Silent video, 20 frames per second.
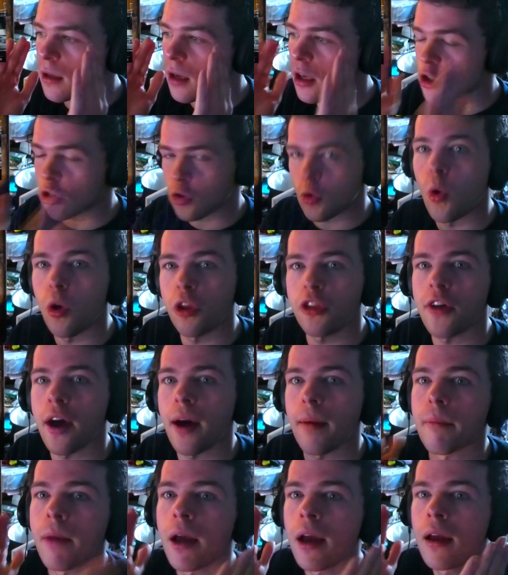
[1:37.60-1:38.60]
a sore
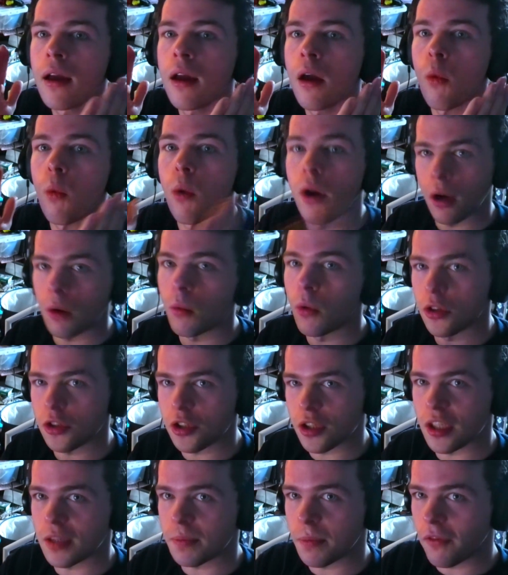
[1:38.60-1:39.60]
thumb when I
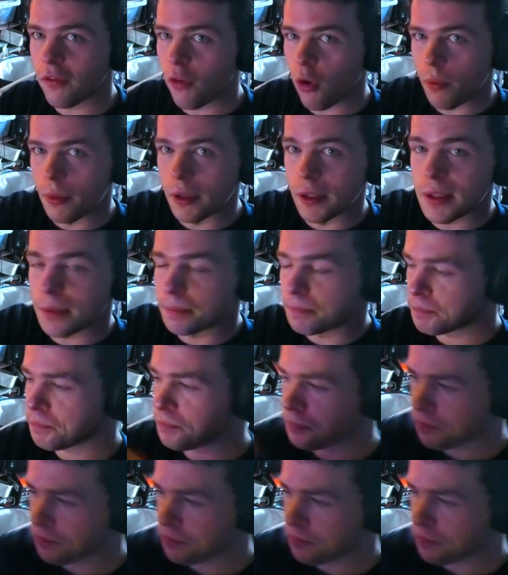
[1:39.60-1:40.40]
watched this performance.